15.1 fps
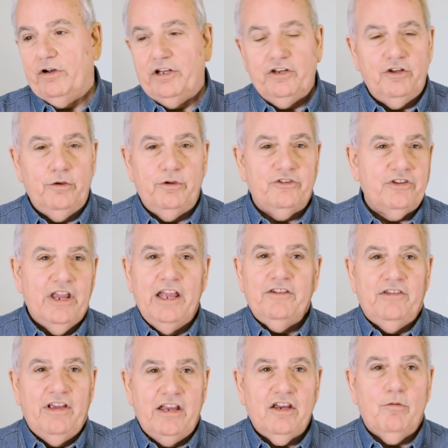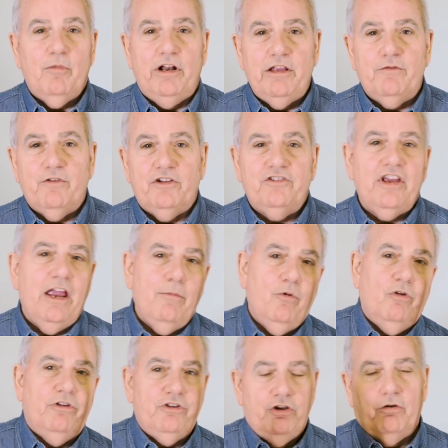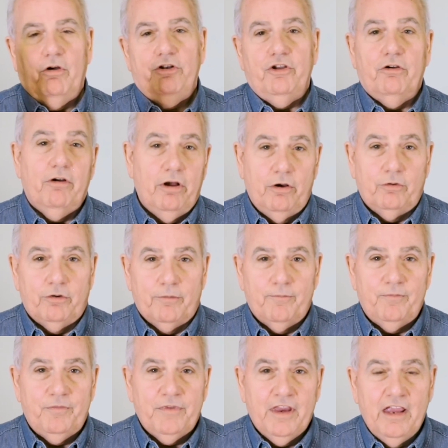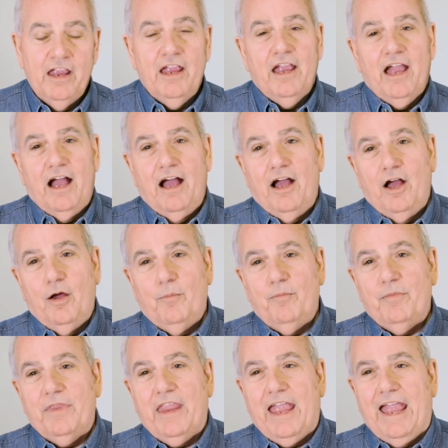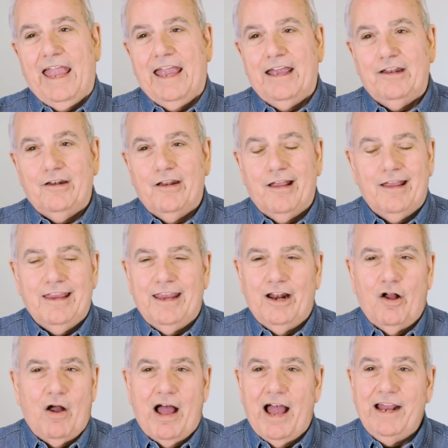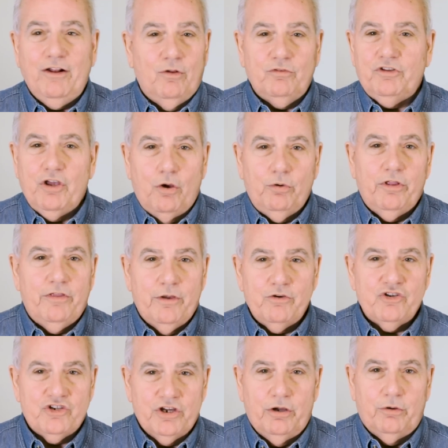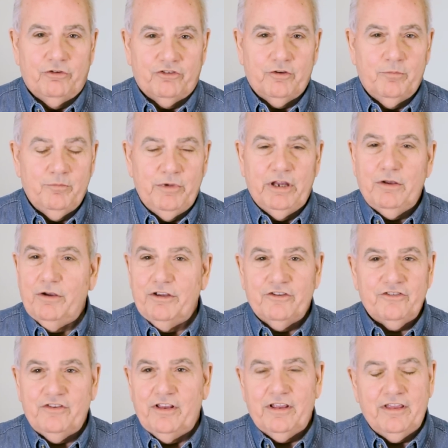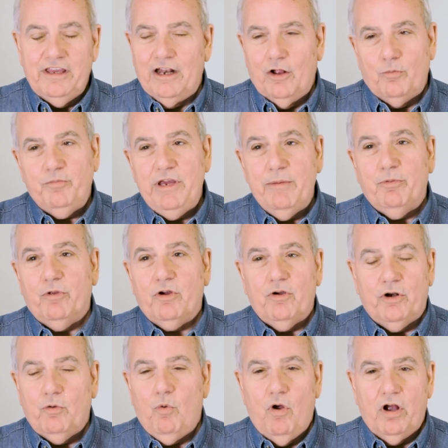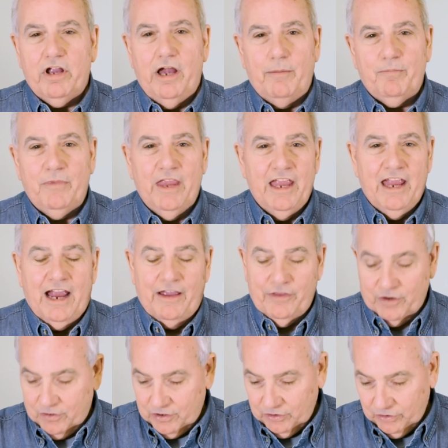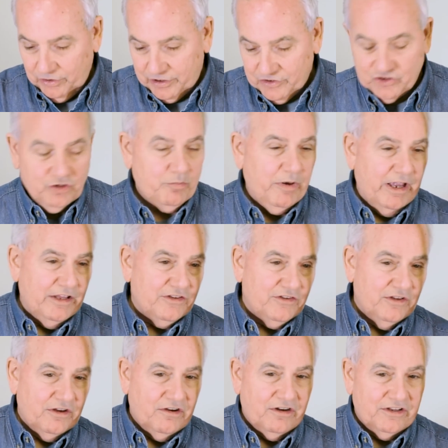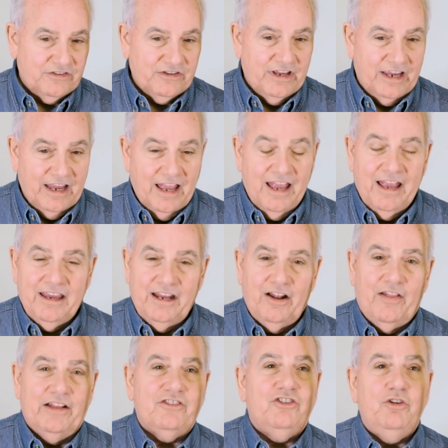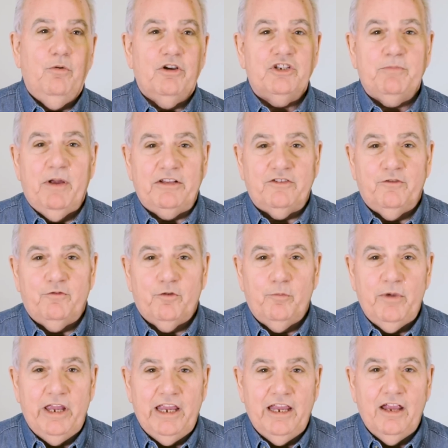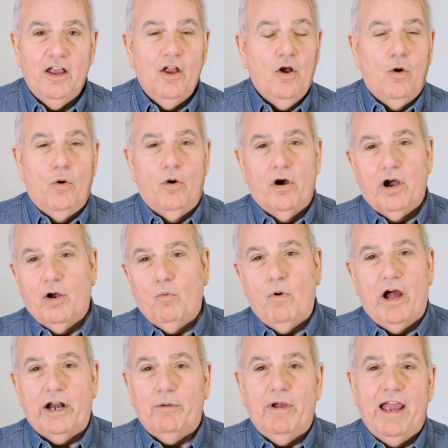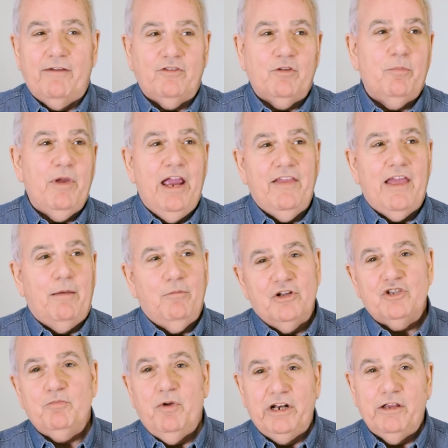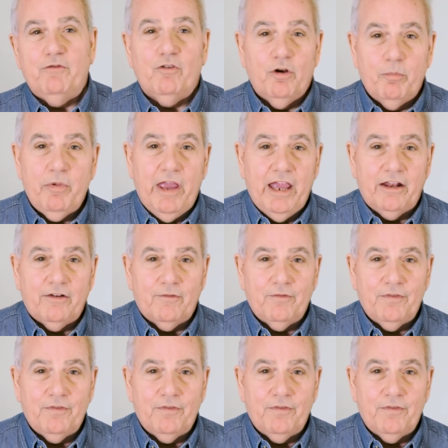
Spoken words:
going to do is take your money for a table and you're on your own. I don't go to those shows because, people are going to walk up and they're going to look at your pens and they're going to say, that's too expensive for me, or why do I have to pay that much money for a pen?